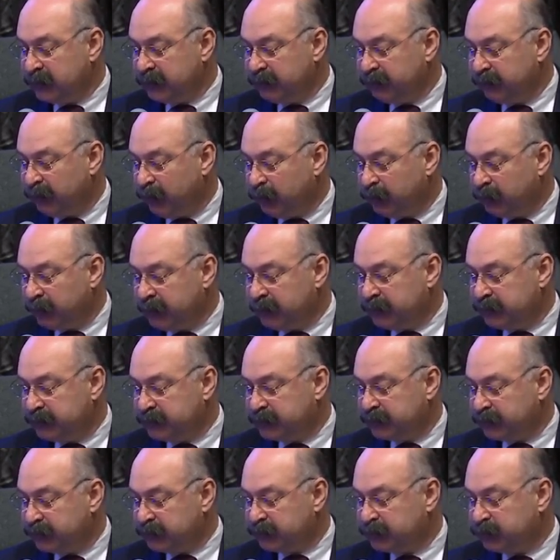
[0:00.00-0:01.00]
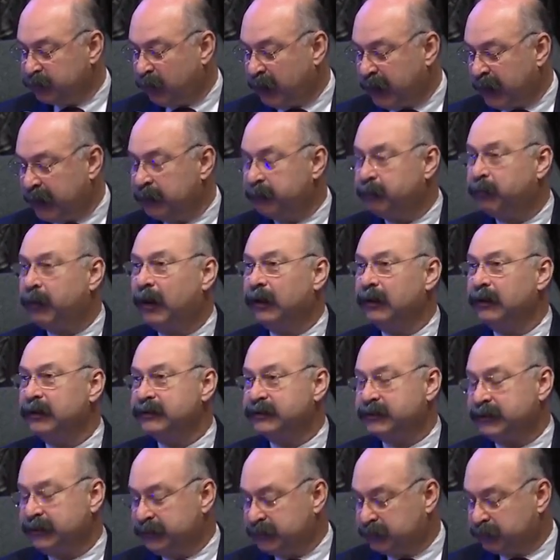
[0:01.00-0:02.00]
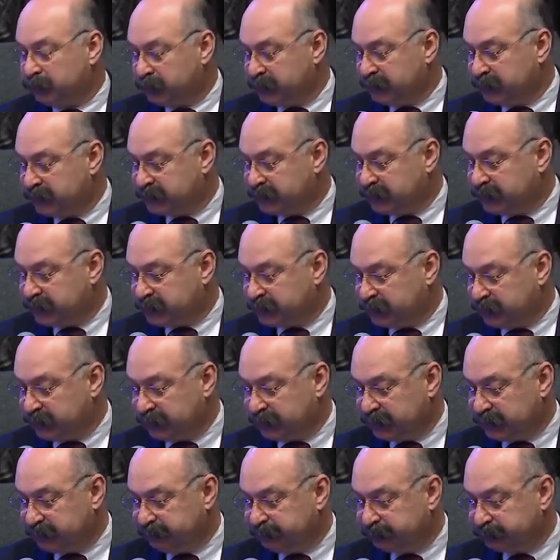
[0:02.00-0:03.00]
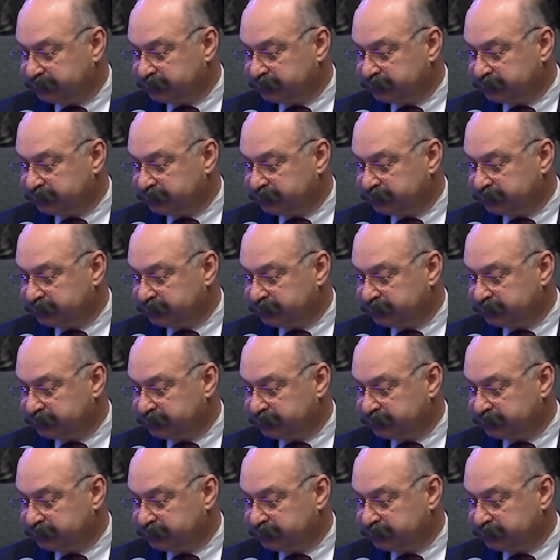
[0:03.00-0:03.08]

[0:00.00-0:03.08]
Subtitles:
voted church-wide policies or decisions.